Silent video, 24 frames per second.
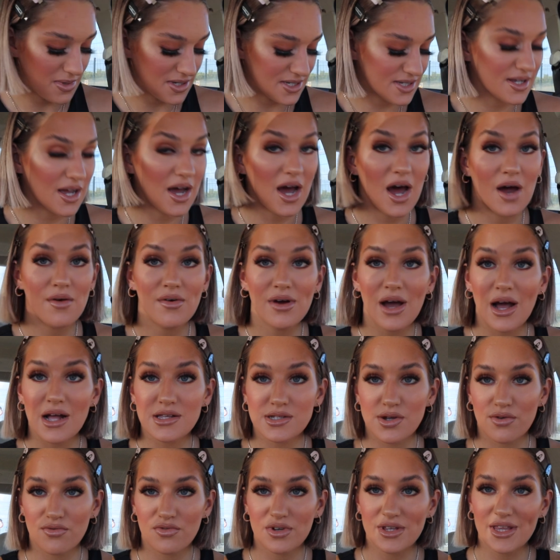Mascara, I
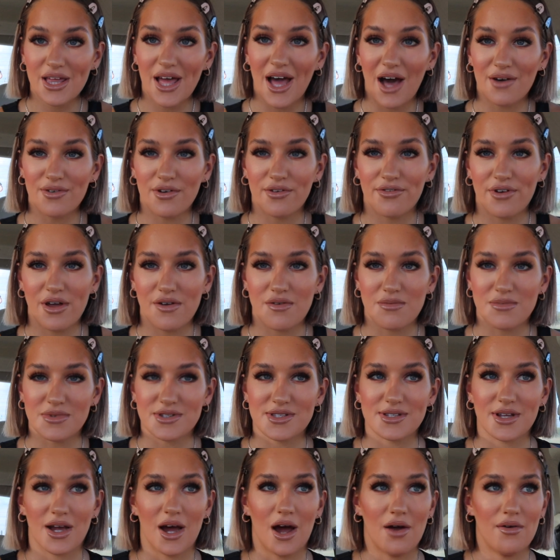don't really have a favourite
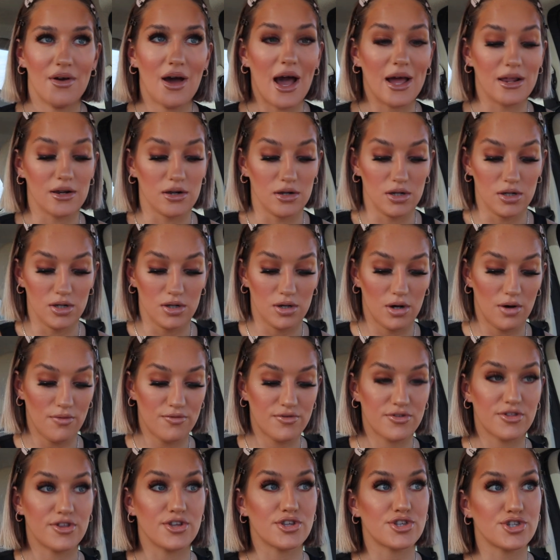mascara. I
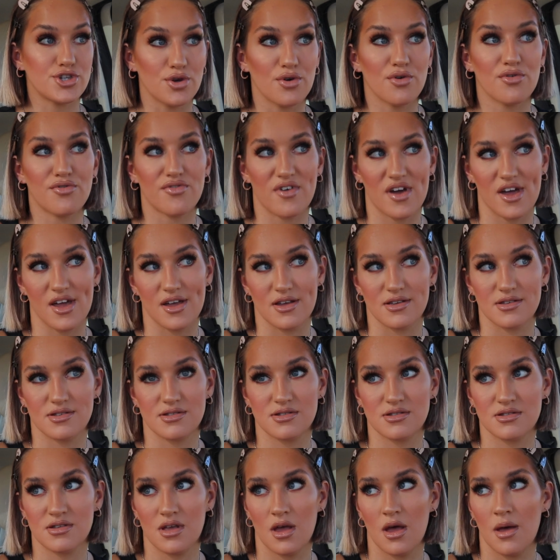loved the Too
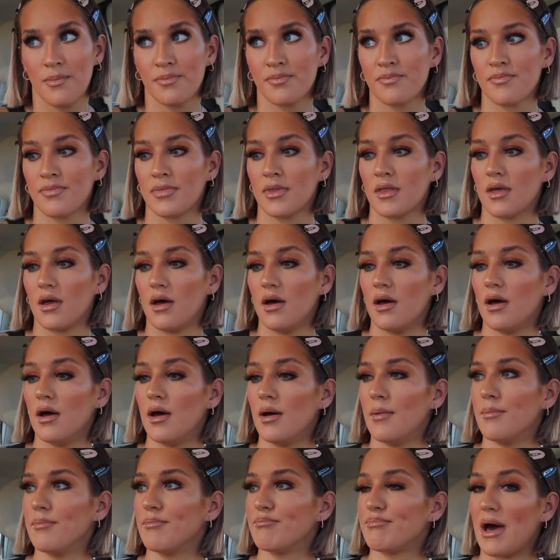Faced
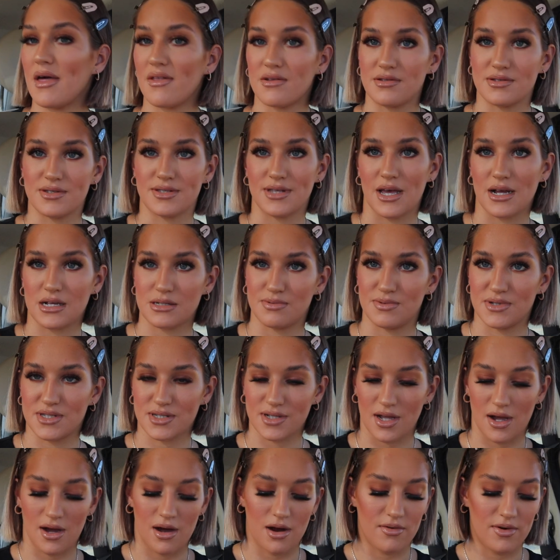Better Than Sex
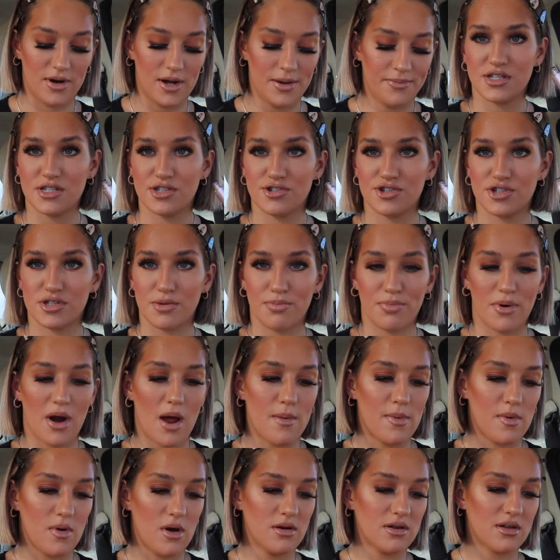mascara. This is just a
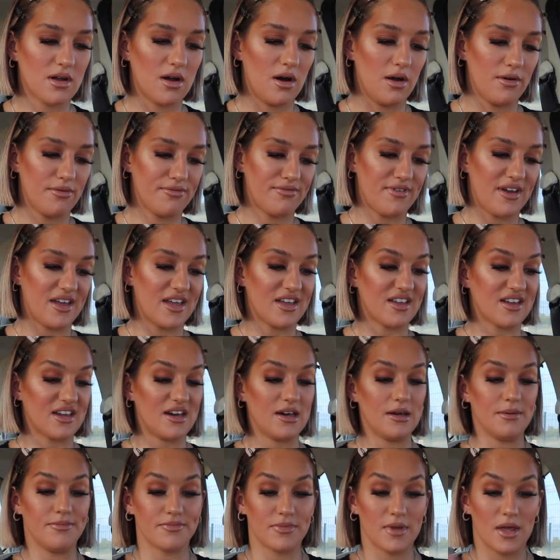private one called Fake
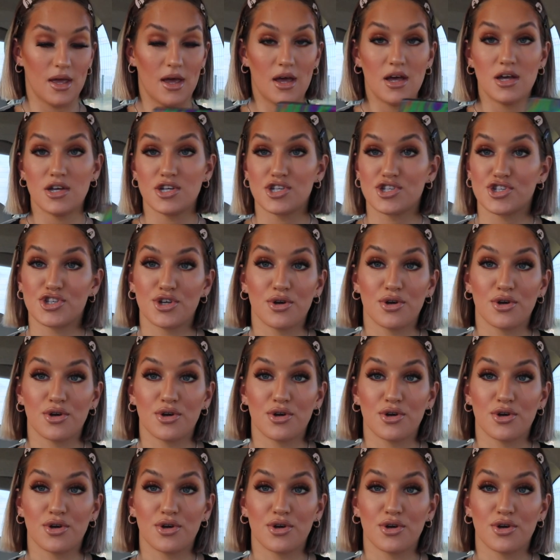It. It's